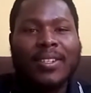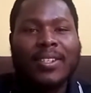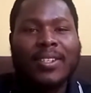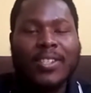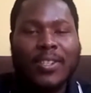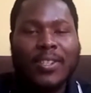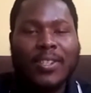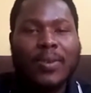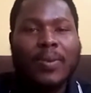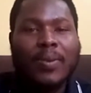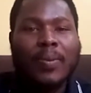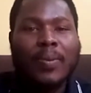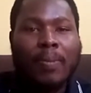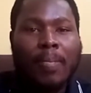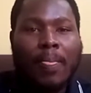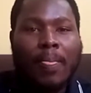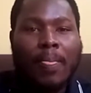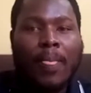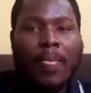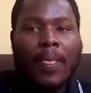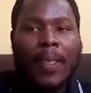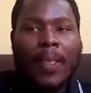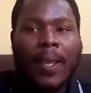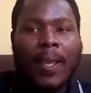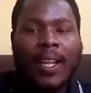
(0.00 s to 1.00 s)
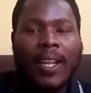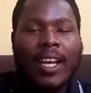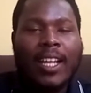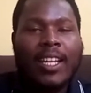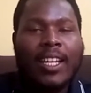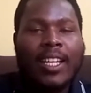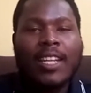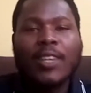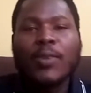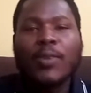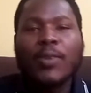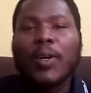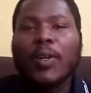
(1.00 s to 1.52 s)
Sure. And, and
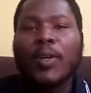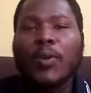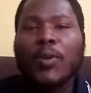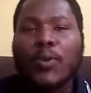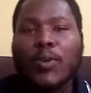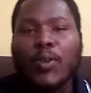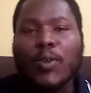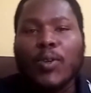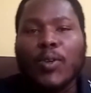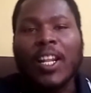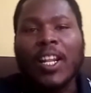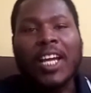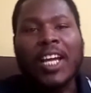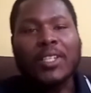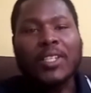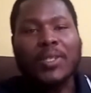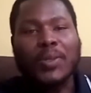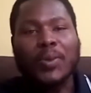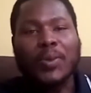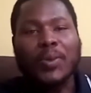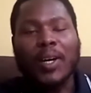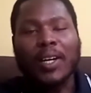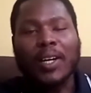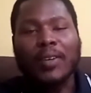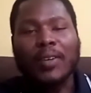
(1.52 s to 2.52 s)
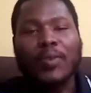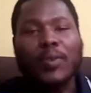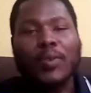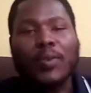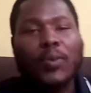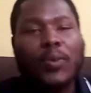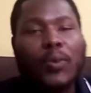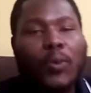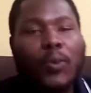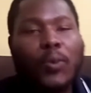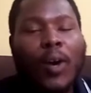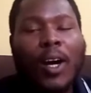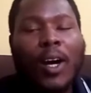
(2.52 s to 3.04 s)
anyone who would like to work
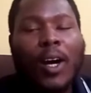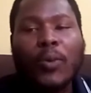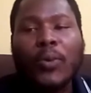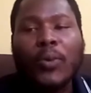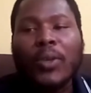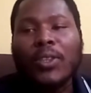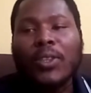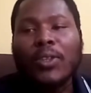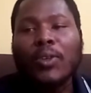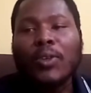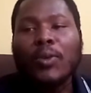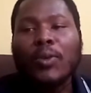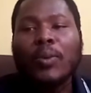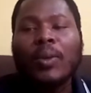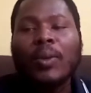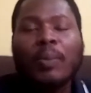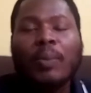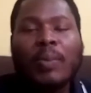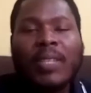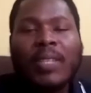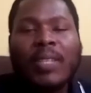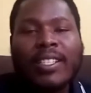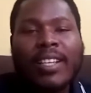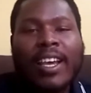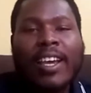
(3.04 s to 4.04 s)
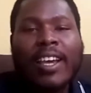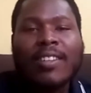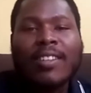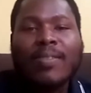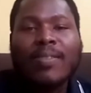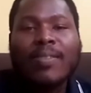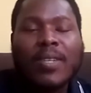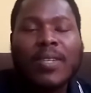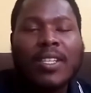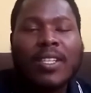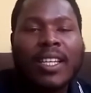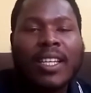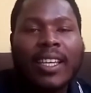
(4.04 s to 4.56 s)
work with you besides
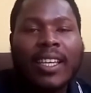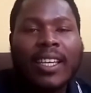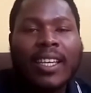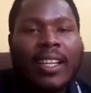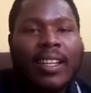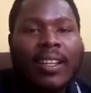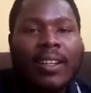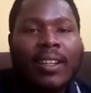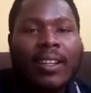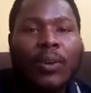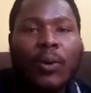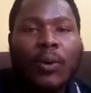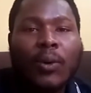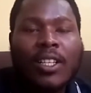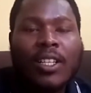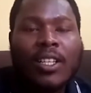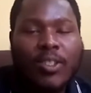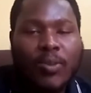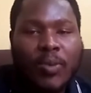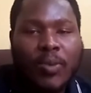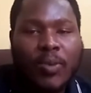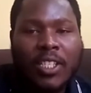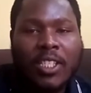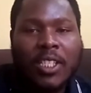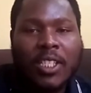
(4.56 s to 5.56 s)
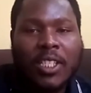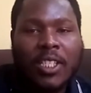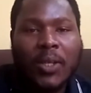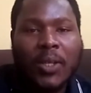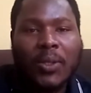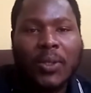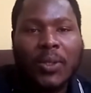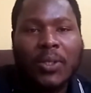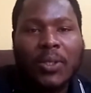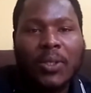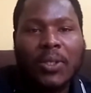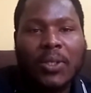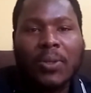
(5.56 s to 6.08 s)
me can always reach out
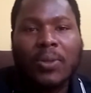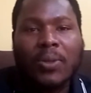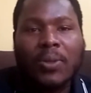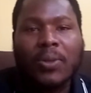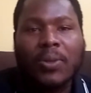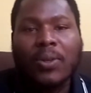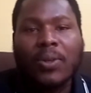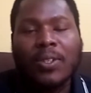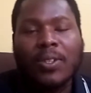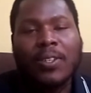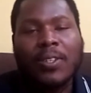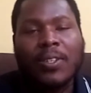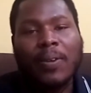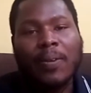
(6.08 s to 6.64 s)
to you. Not so.